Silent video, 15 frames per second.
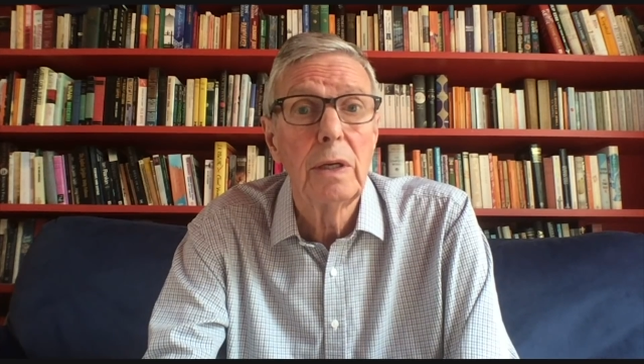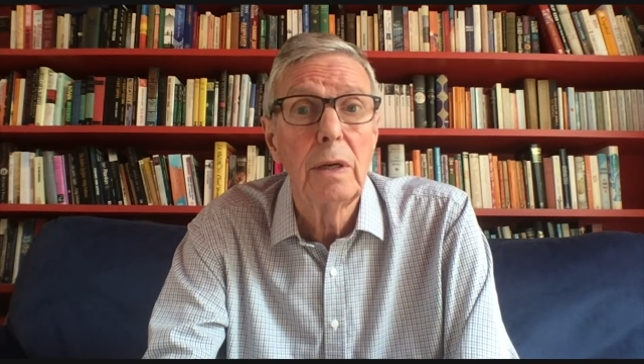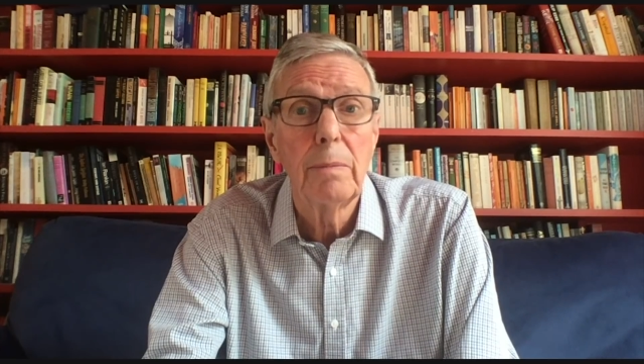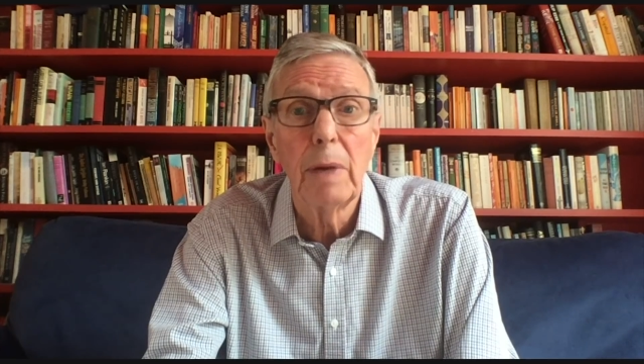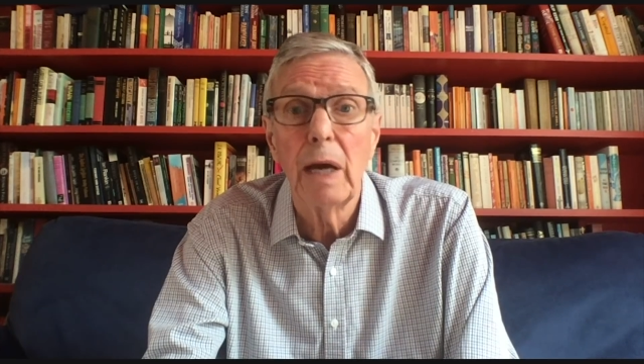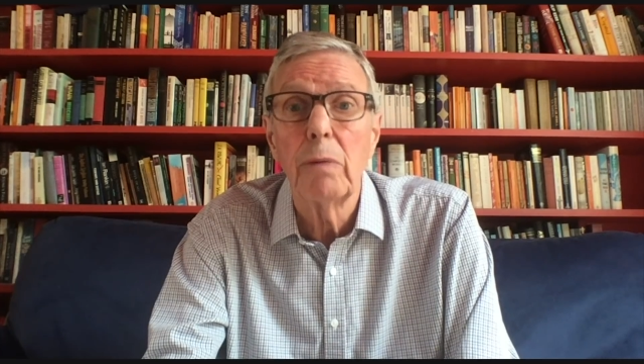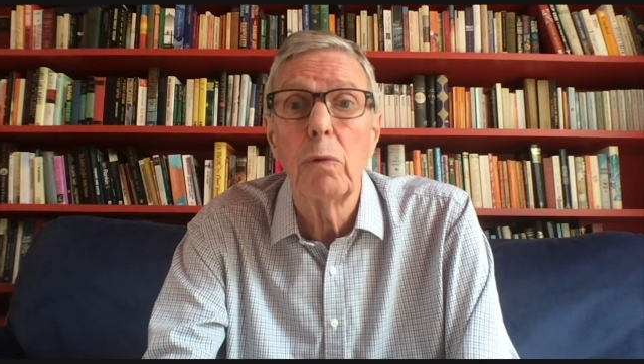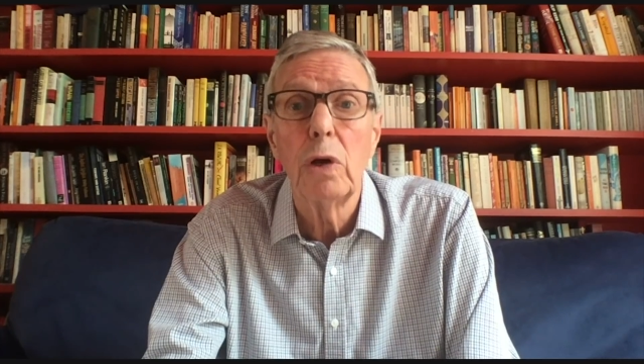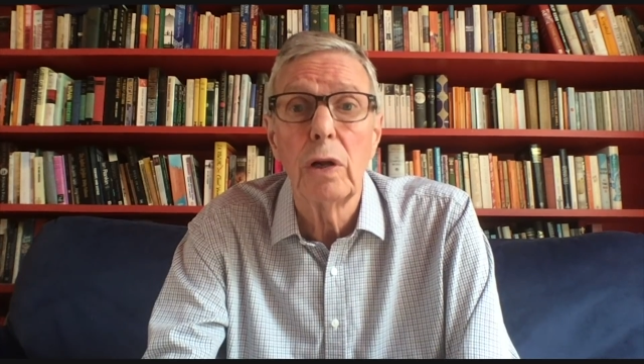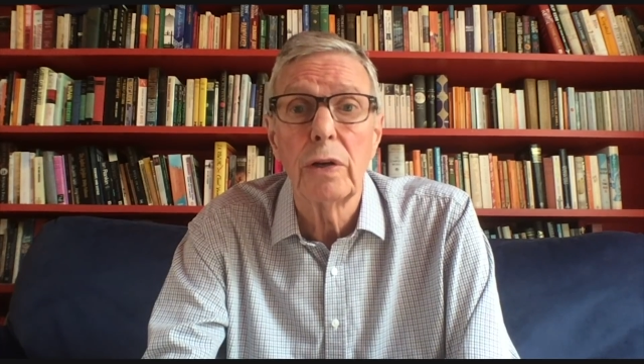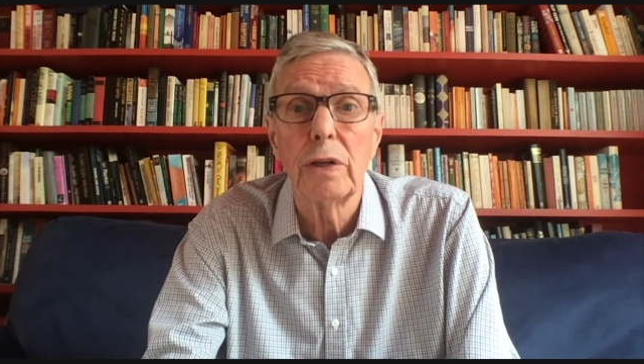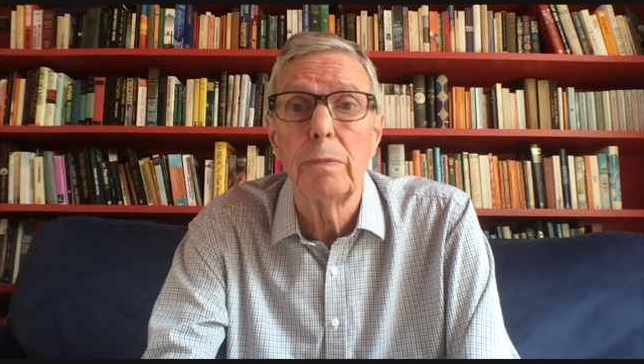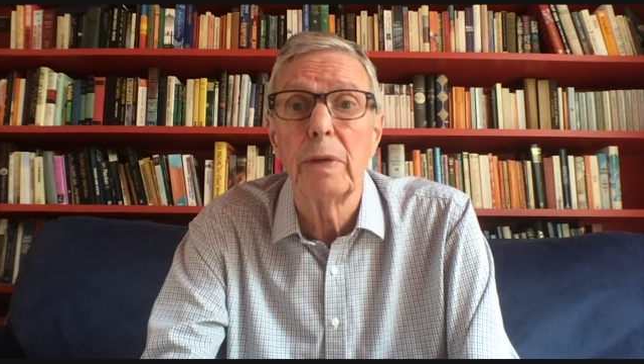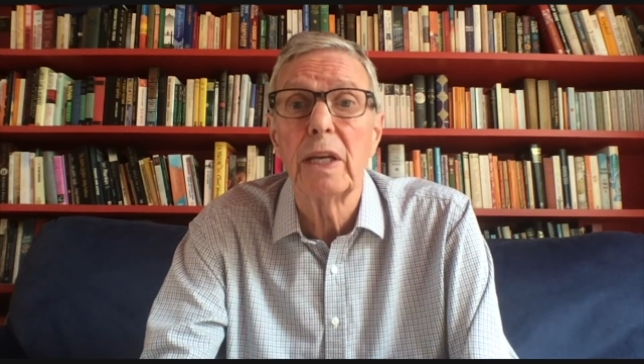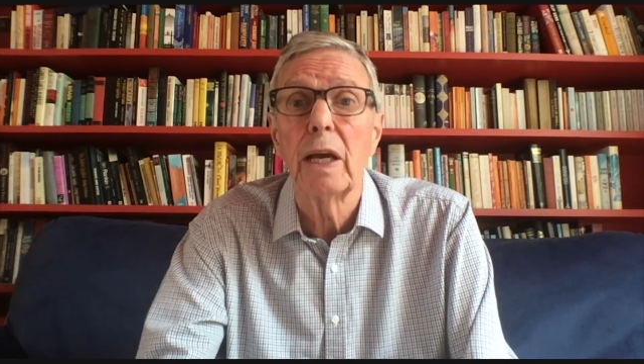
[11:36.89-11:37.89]
My world
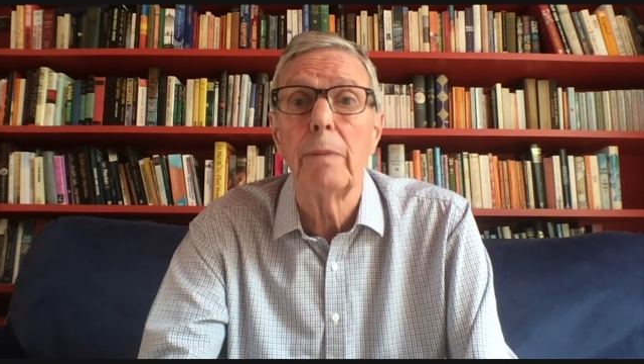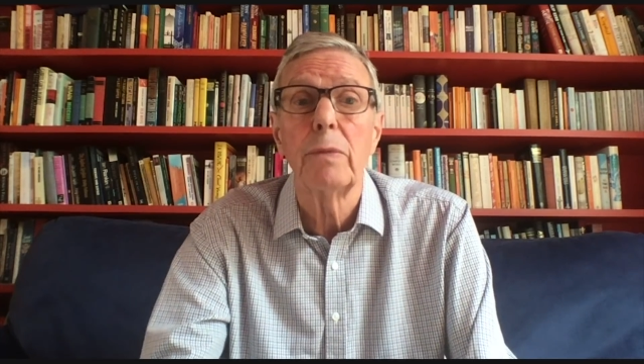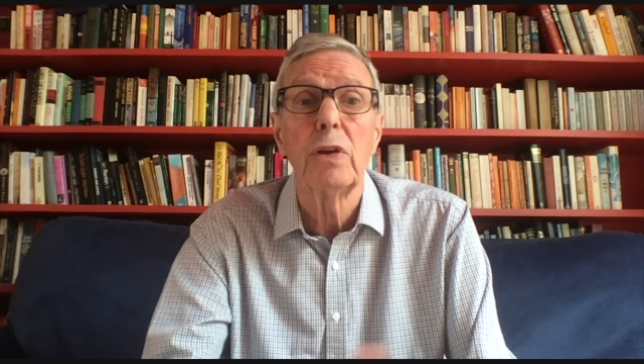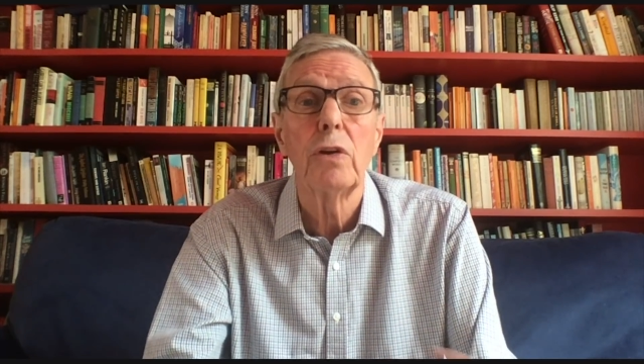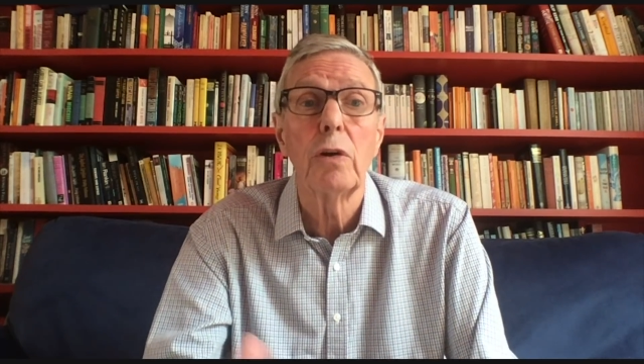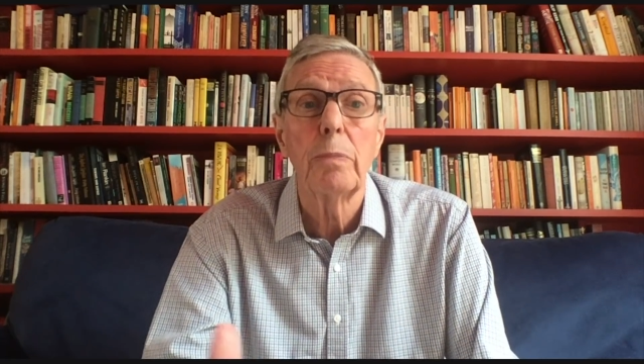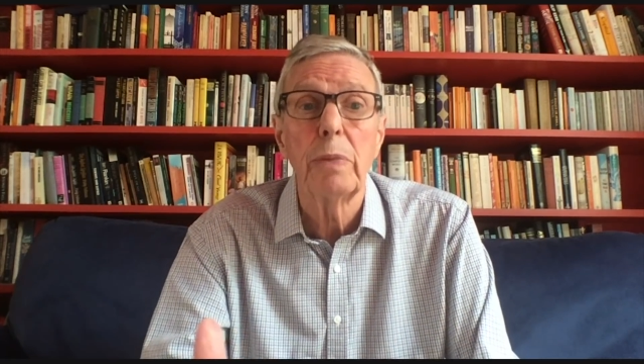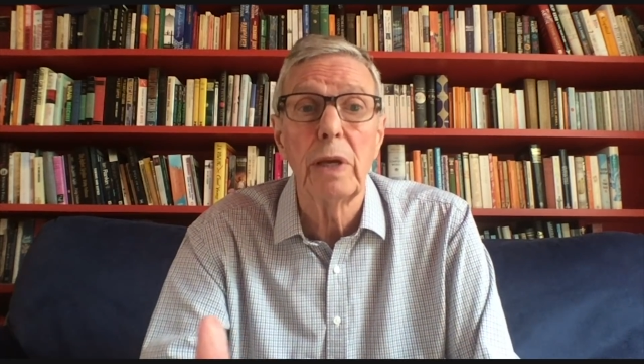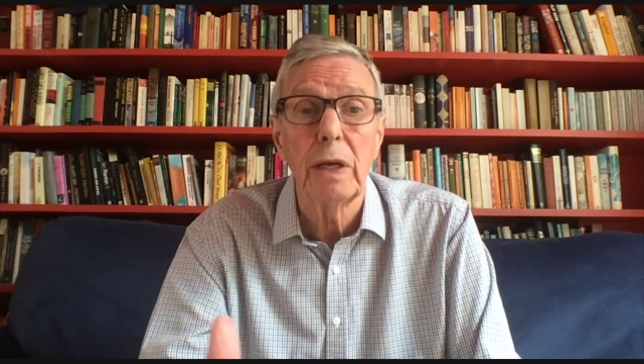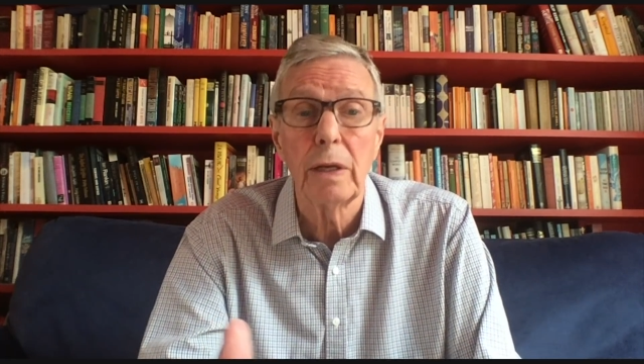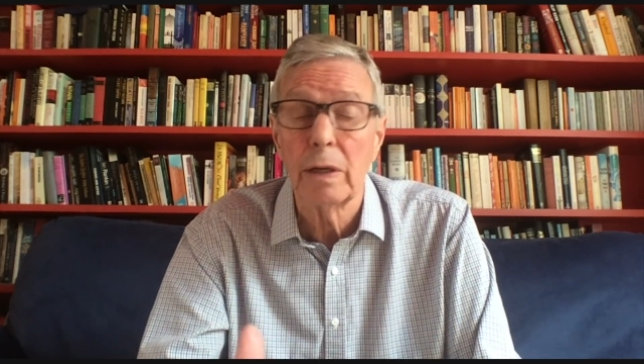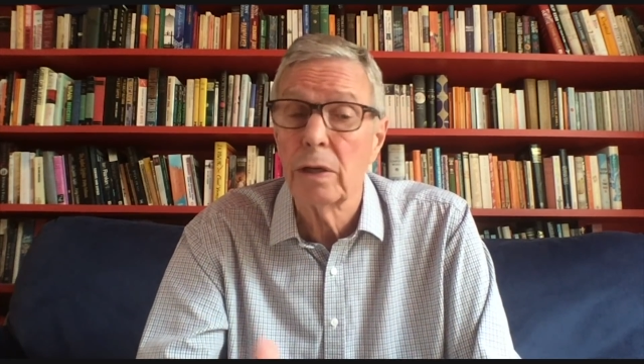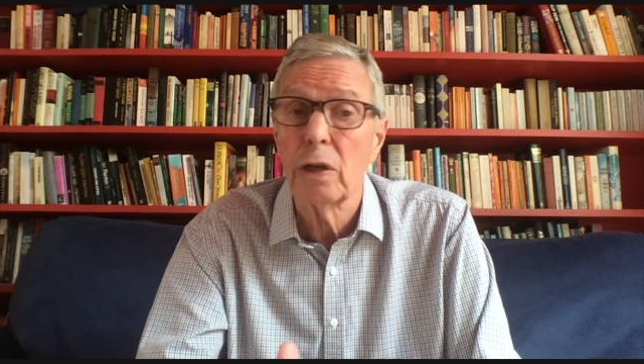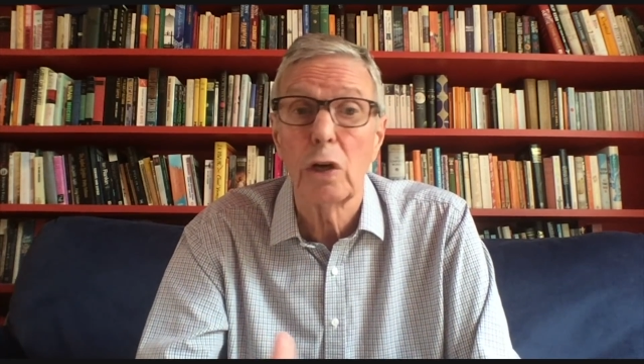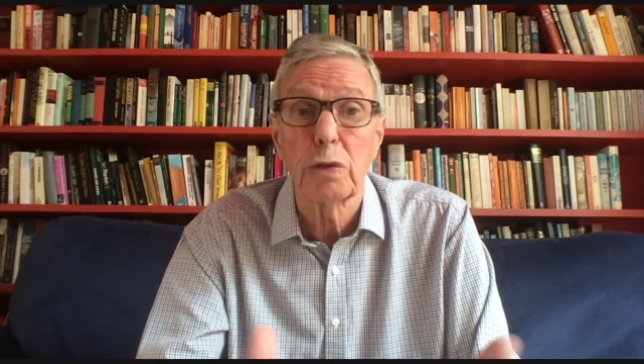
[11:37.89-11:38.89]
had become European
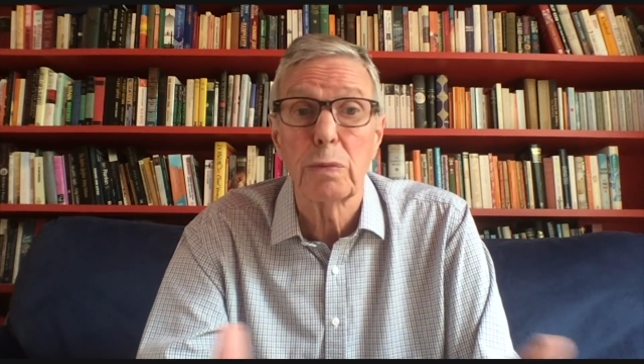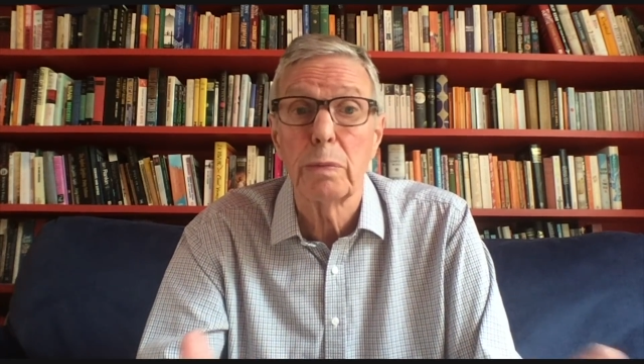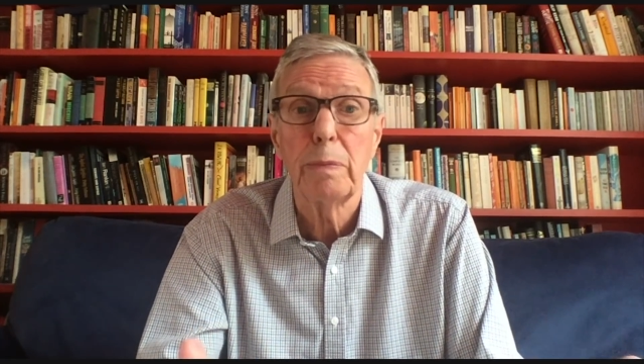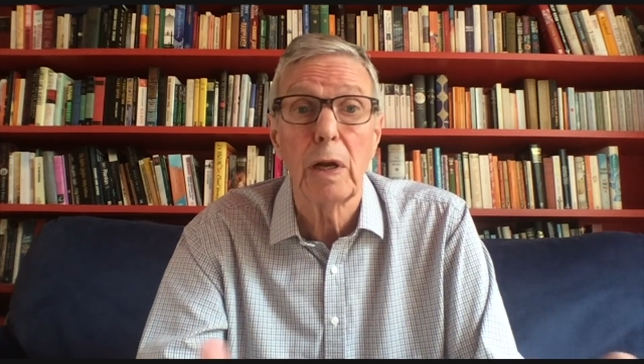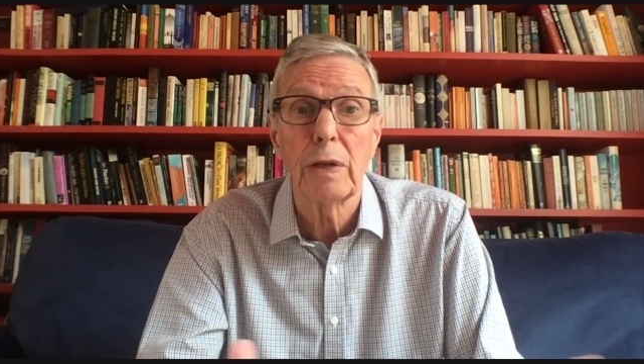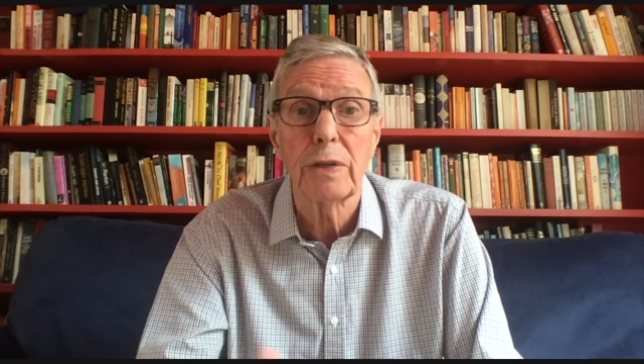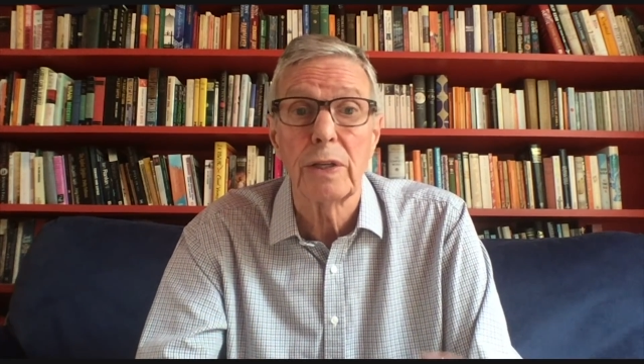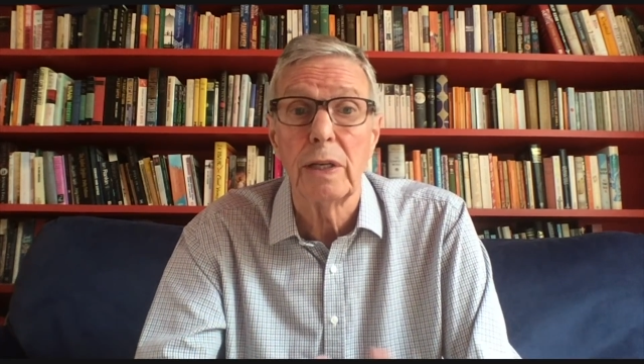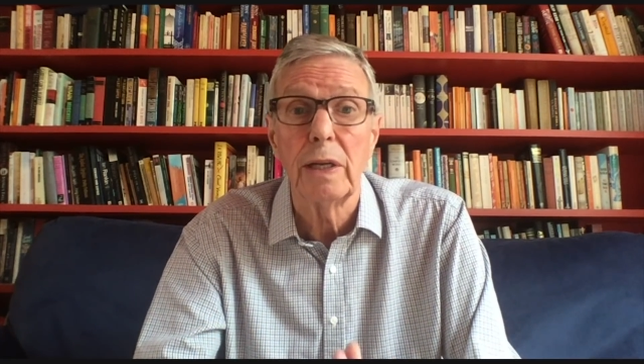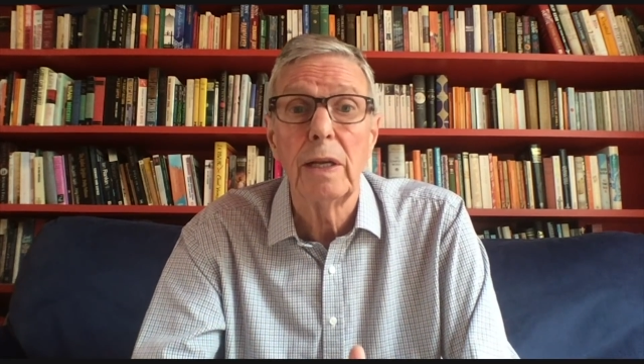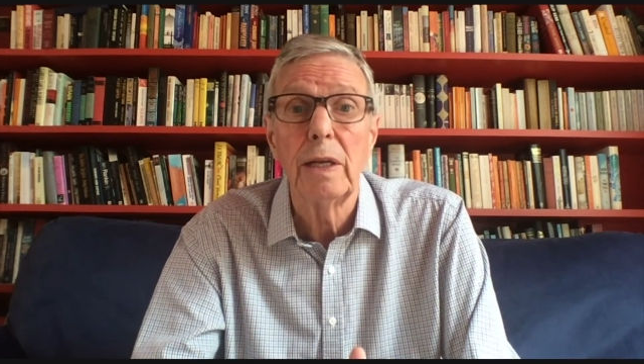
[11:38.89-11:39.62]
and cosmopolitan,